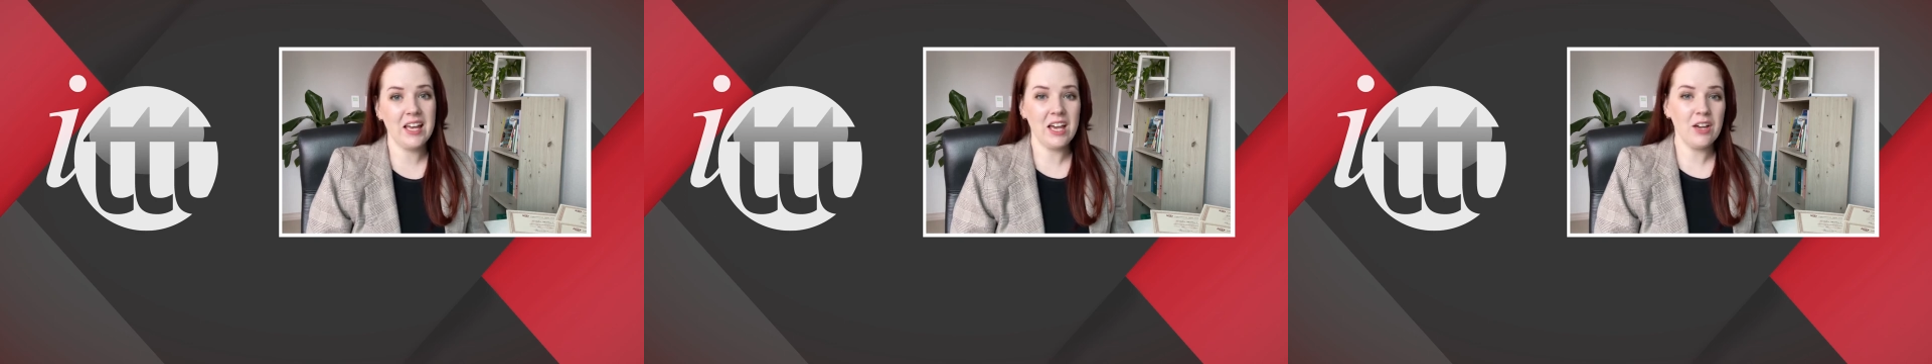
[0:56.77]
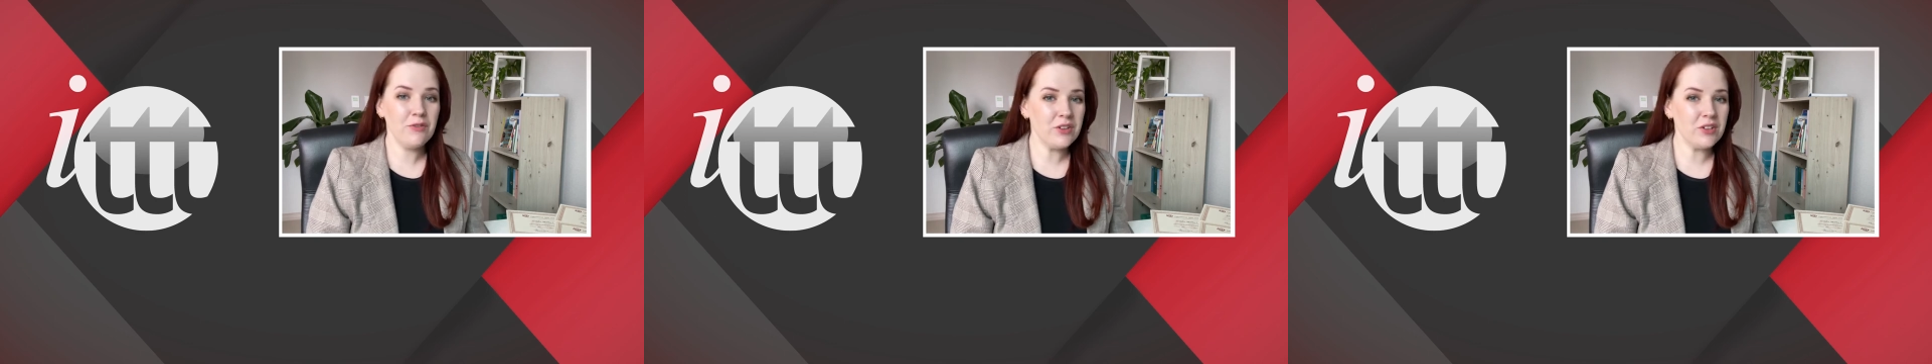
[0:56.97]

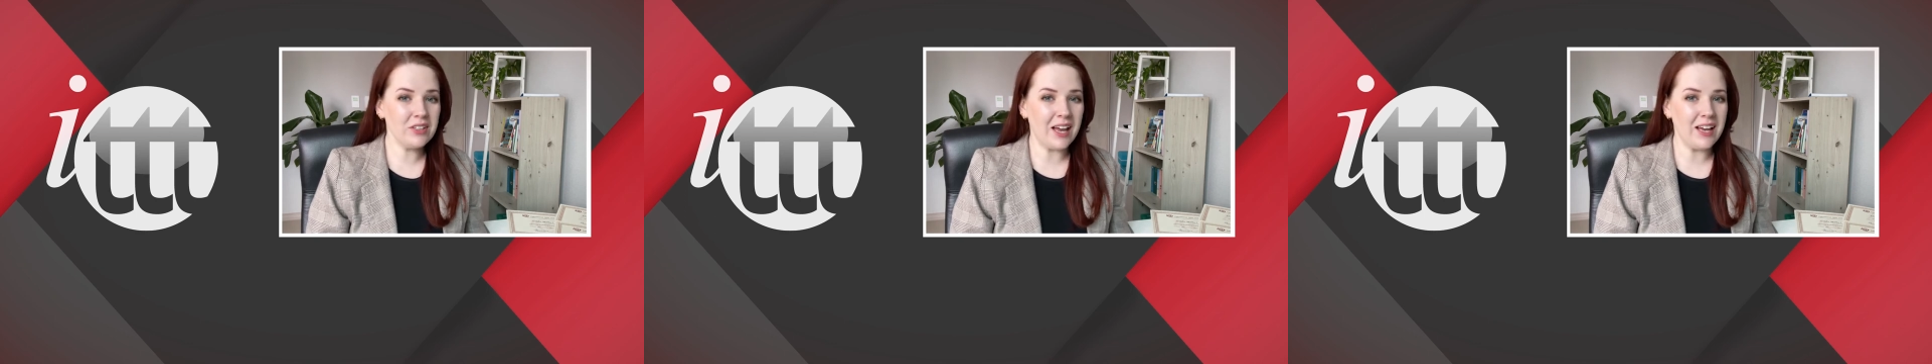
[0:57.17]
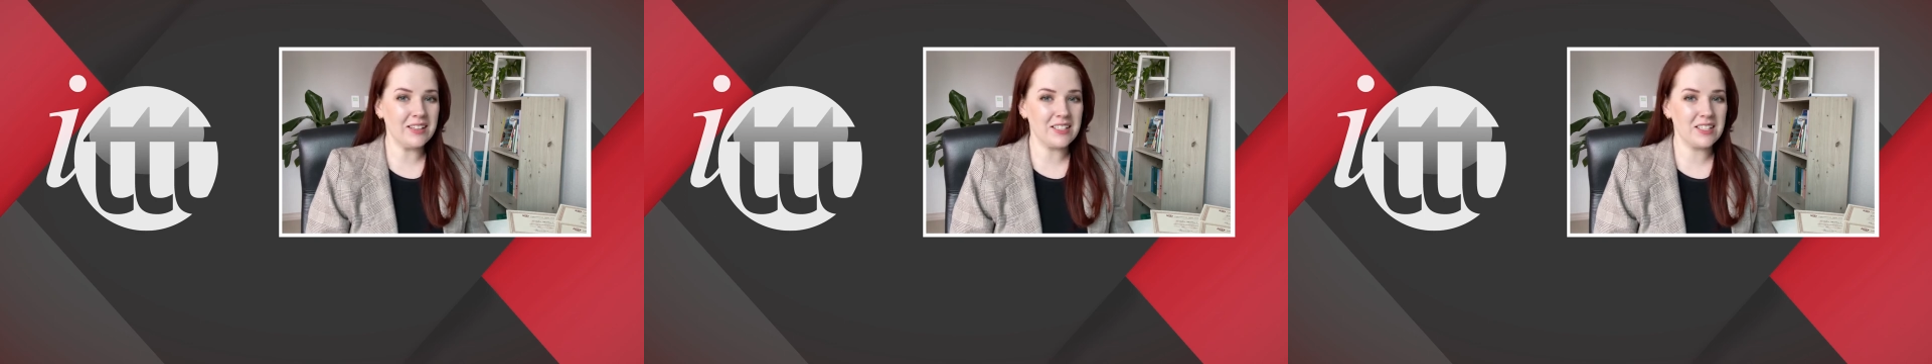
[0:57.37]
If you
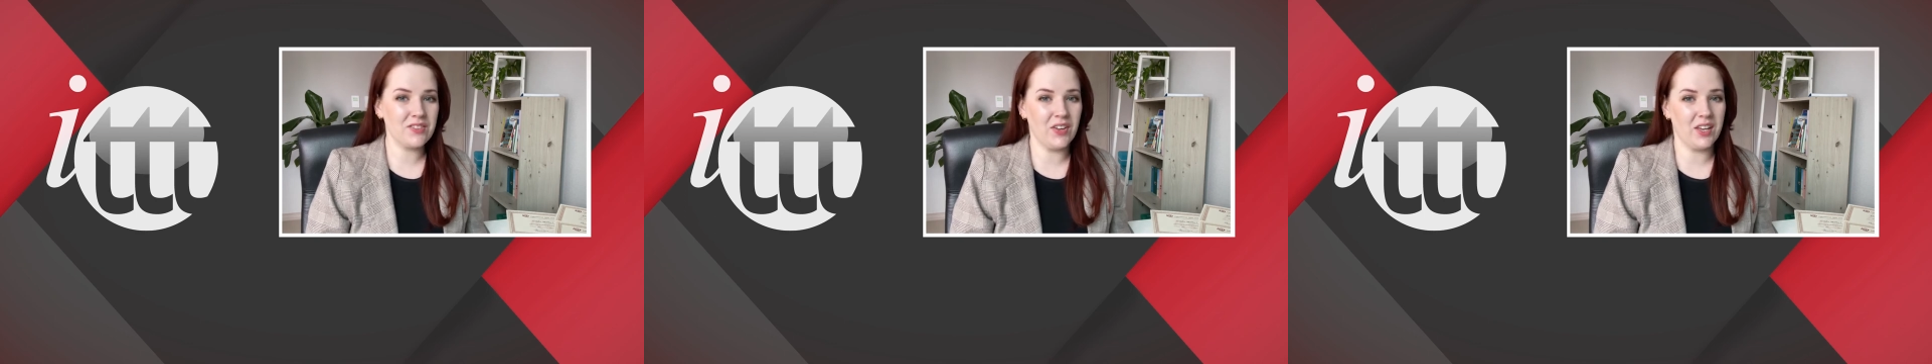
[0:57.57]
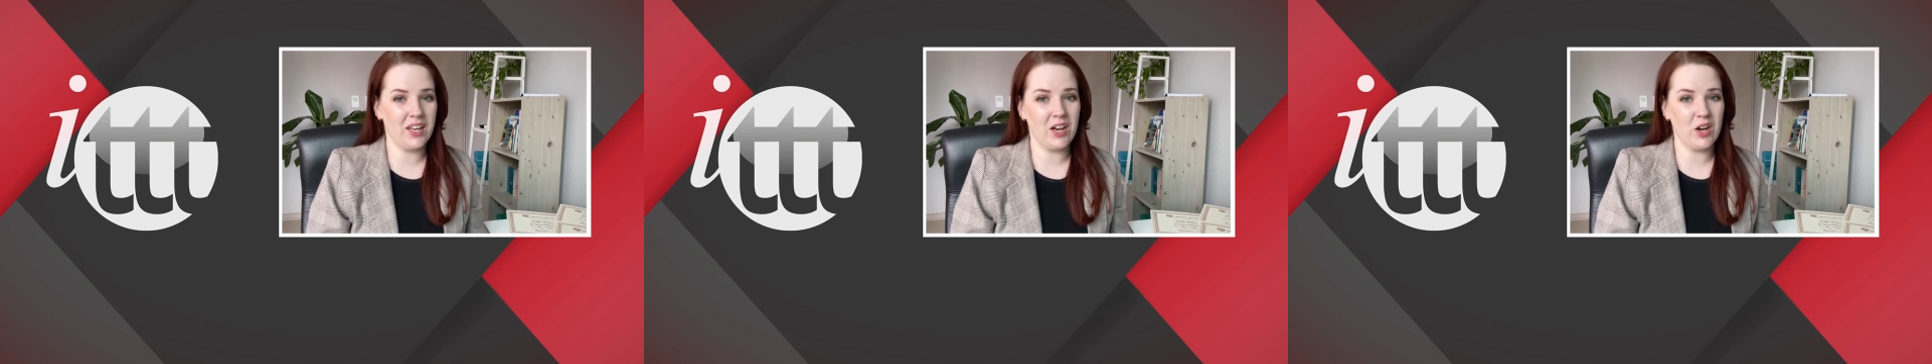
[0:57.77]
like this
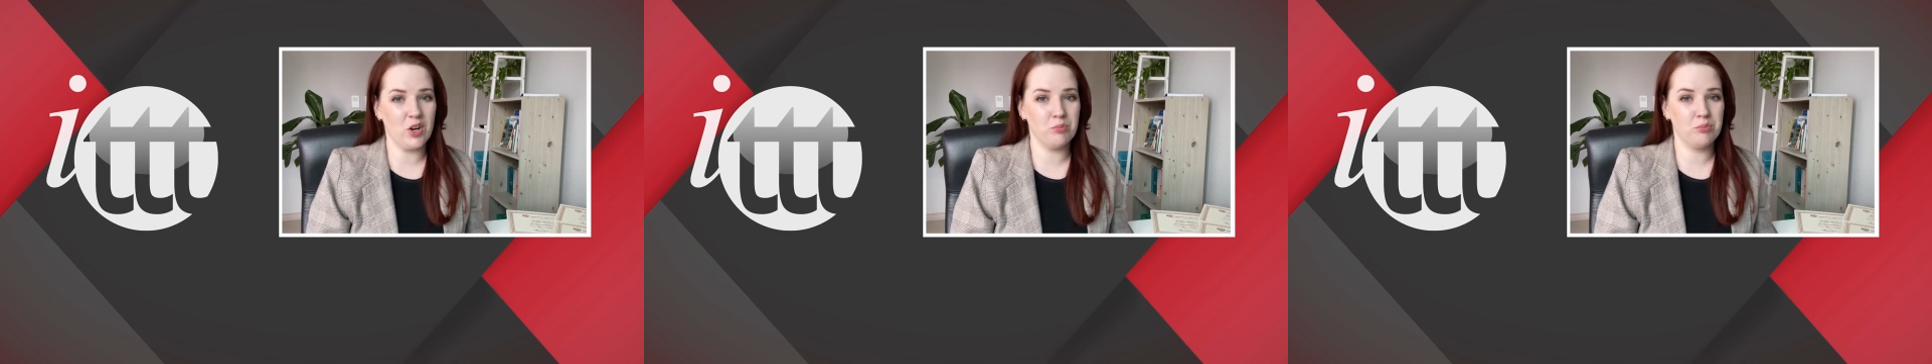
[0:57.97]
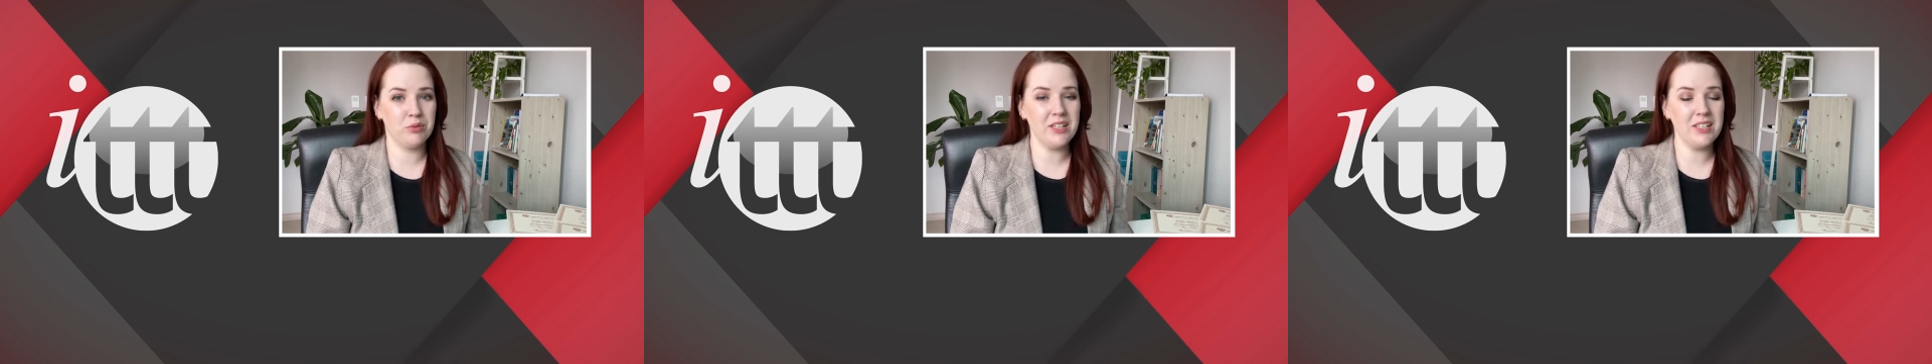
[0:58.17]
video,
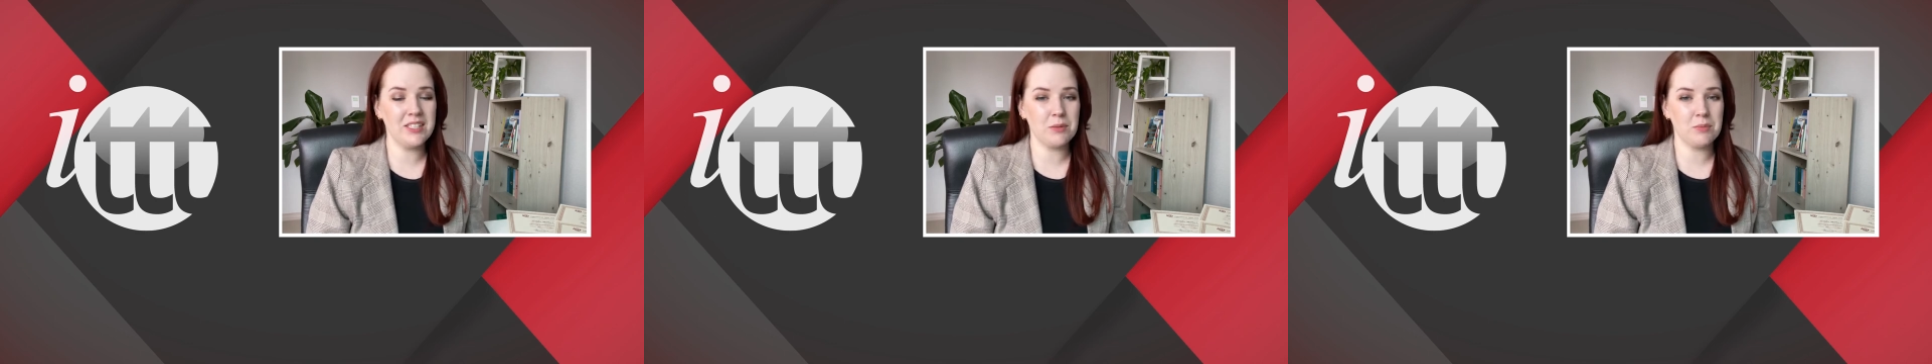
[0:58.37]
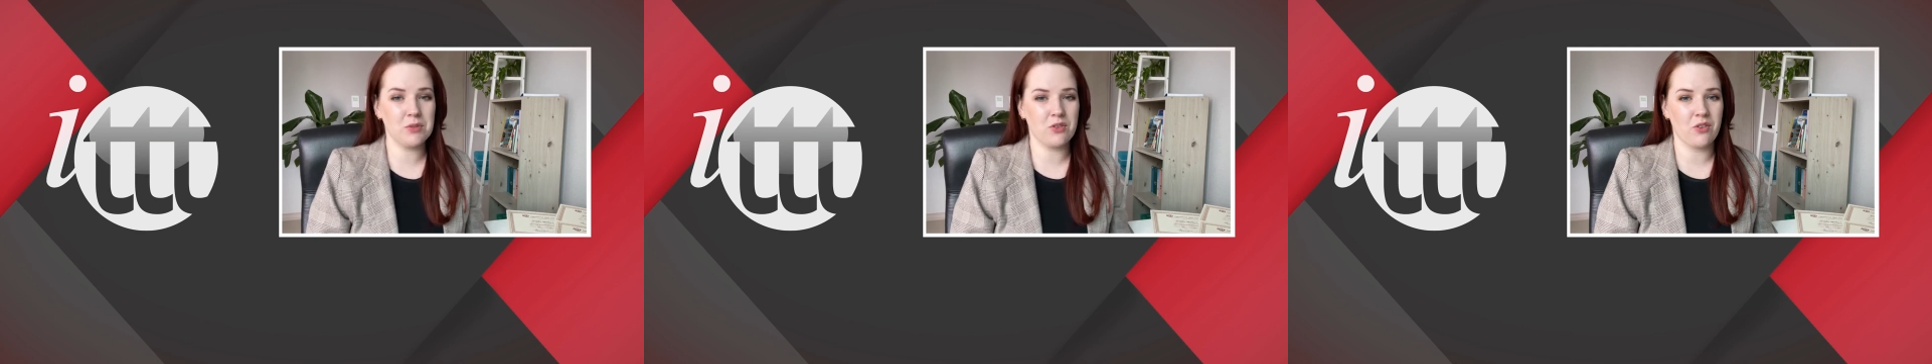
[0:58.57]
please
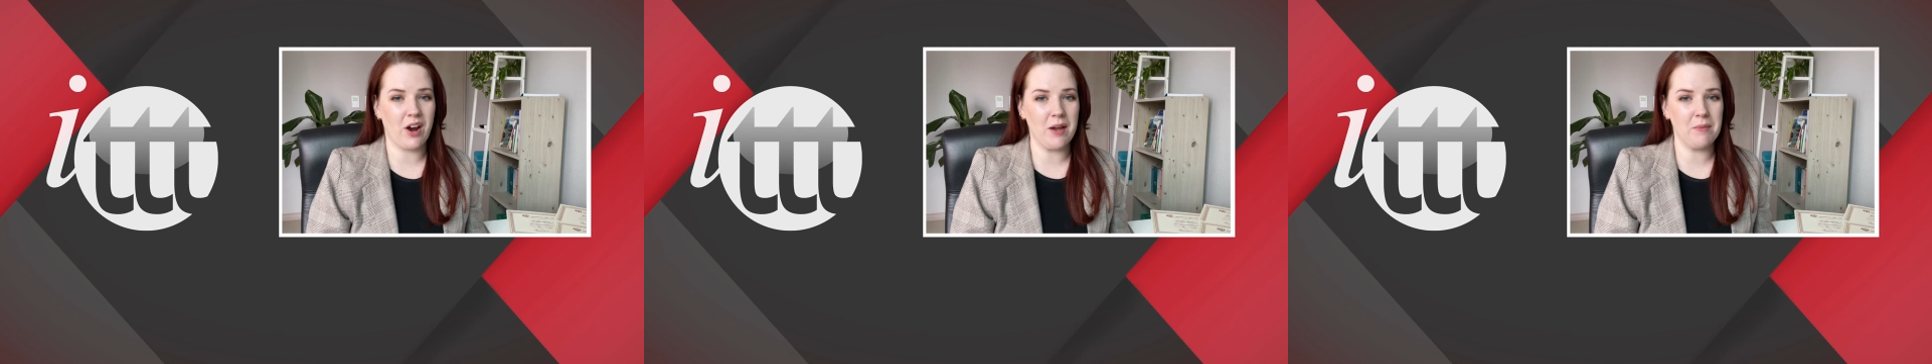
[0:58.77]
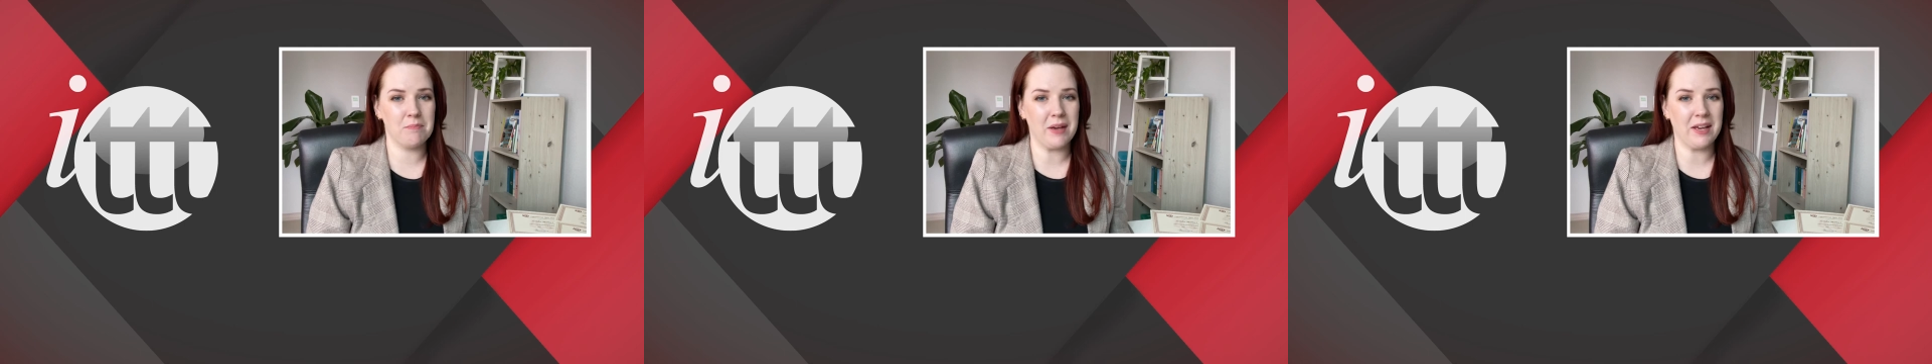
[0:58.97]
subscribe